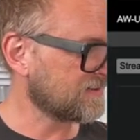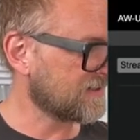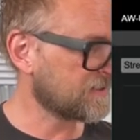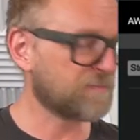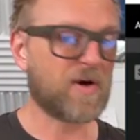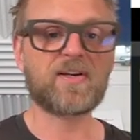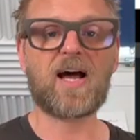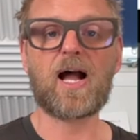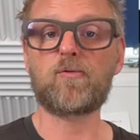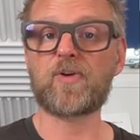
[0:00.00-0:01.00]
this button,
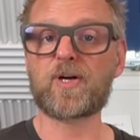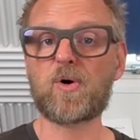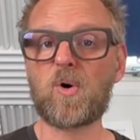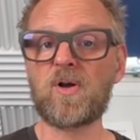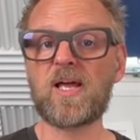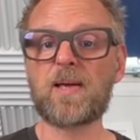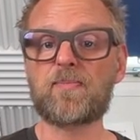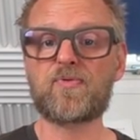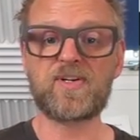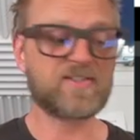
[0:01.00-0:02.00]
I'll recall a
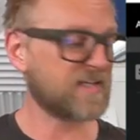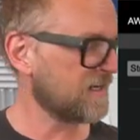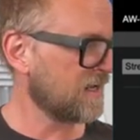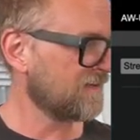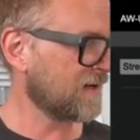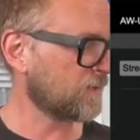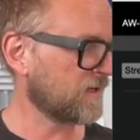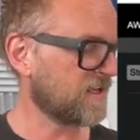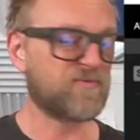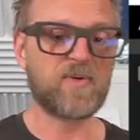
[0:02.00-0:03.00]
preset that
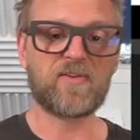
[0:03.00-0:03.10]
will give